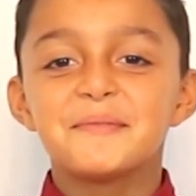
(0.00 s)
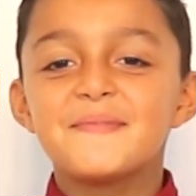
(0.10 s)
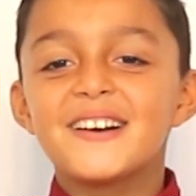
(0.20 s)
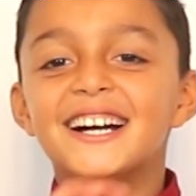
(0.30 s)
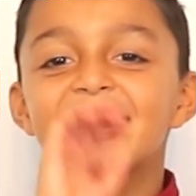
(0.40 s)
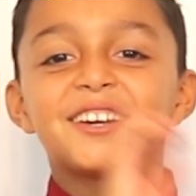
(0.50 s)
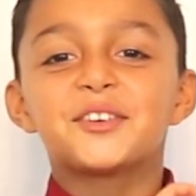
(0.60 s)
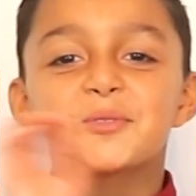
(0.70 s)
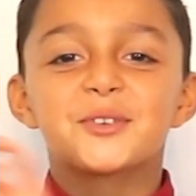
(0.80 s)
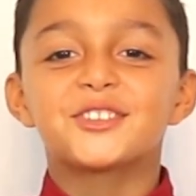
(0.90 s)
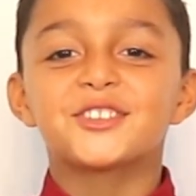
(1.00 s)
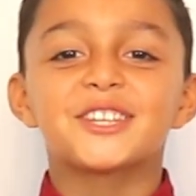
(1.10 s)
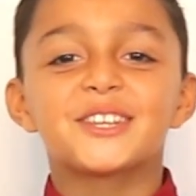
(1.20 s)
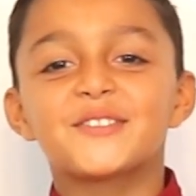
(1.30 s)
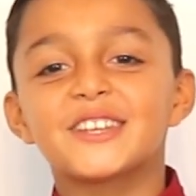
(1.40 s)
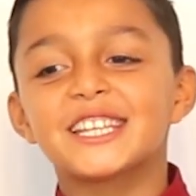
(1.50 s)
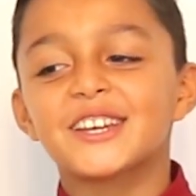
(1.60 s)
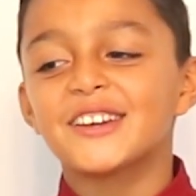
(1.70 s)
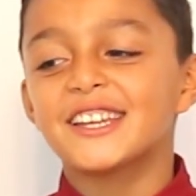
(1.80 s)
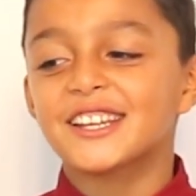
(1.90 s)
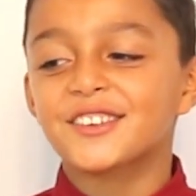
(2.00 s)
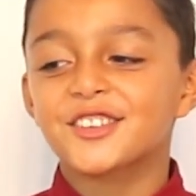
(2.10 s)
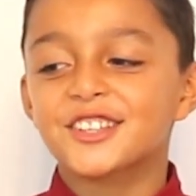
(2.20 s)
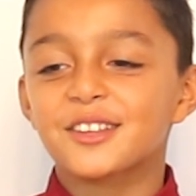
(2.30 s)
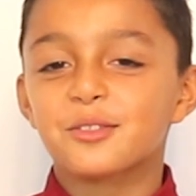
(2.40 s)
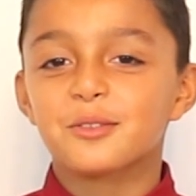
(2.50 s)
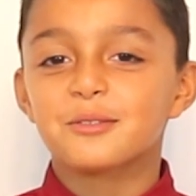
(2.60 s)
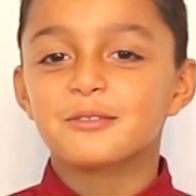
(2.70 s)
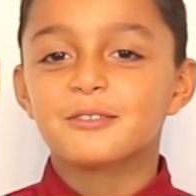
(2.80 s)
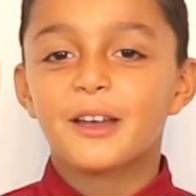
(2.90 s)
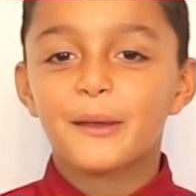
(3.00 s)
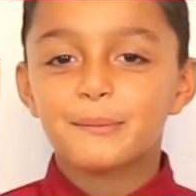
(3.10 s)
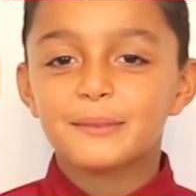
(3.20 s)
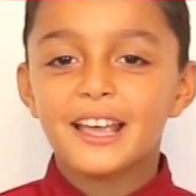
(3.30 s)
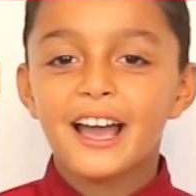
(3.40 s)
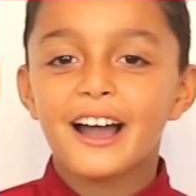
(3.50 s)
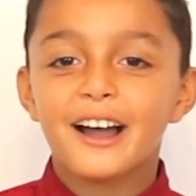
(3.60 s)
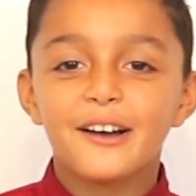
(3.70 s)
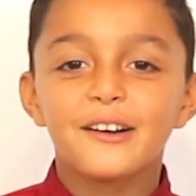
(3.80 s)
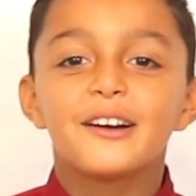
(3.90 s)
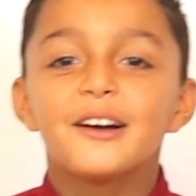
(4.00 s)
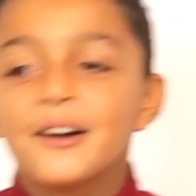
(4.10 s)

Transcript: Well, I hope you enjoyed the video, and if you just subscribe now.